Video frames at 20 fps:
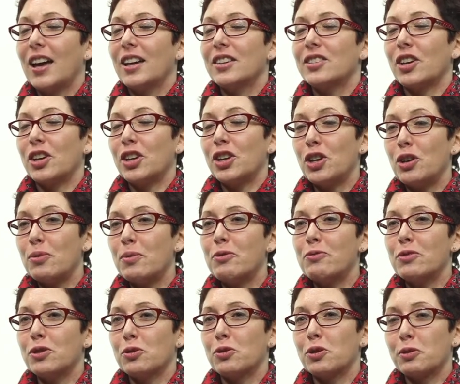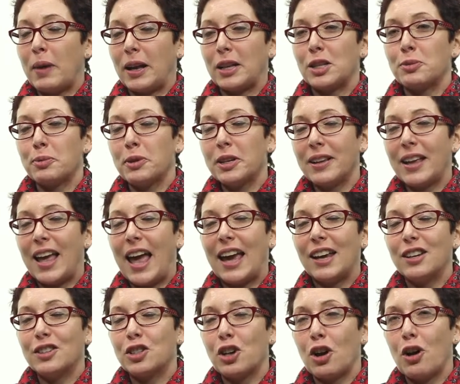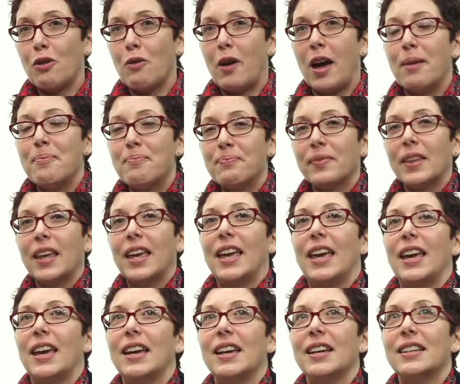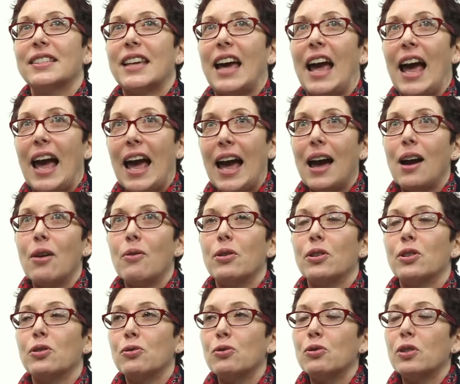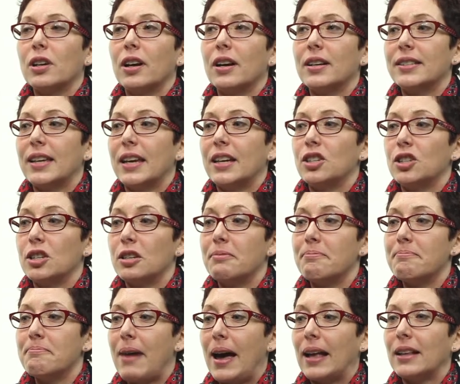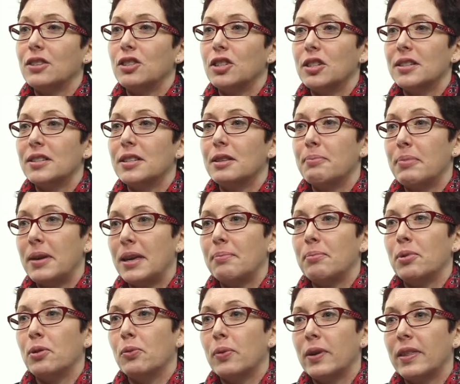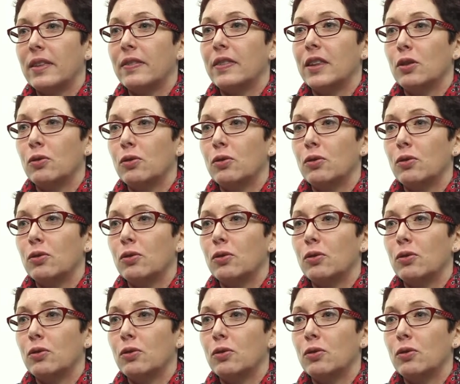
So human resource management, HRM, is how an organisation manages the people within the